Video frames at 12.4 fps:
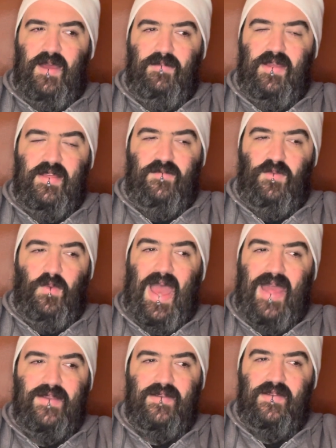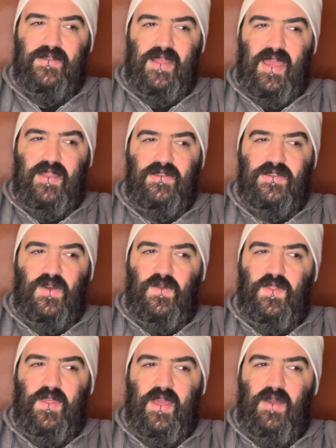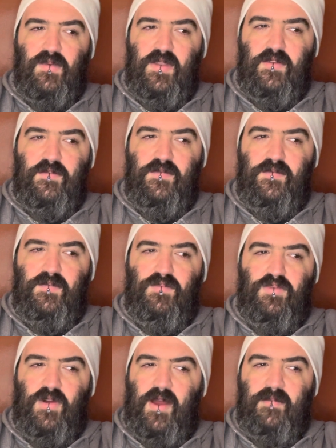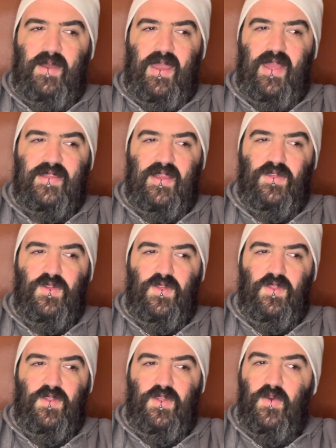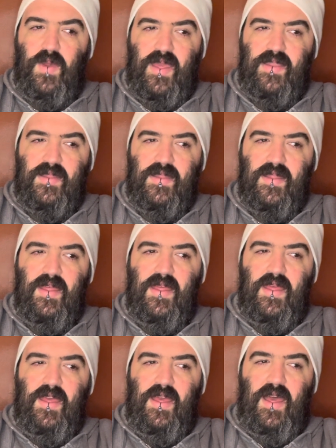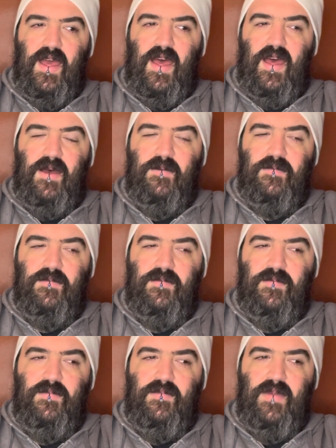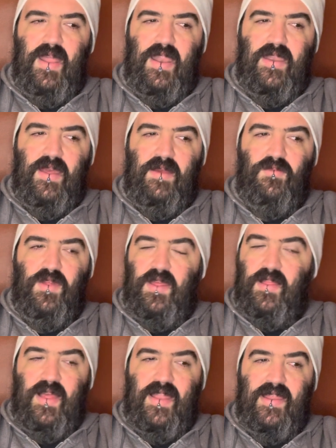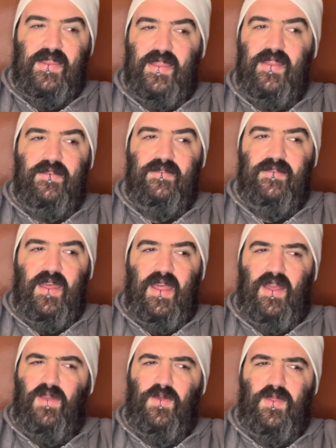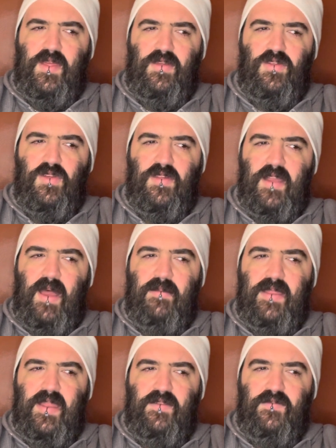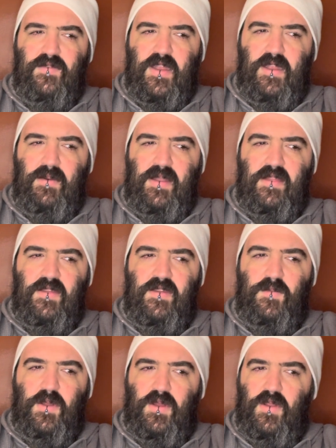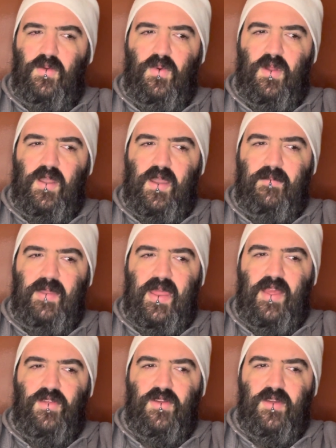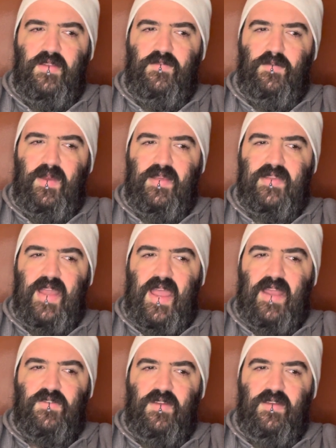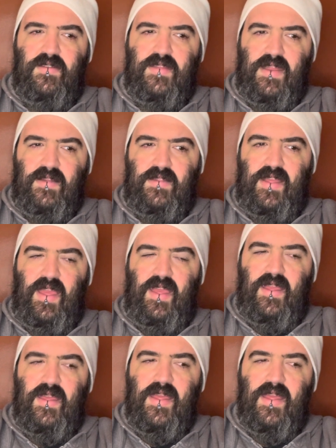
Because if you hadn't, I don't think I would have brought my attention to it. And I'm really glad I did. I also think she's nominated for an Independent Spirit Award nomination for Best Actress, Dale Dickey.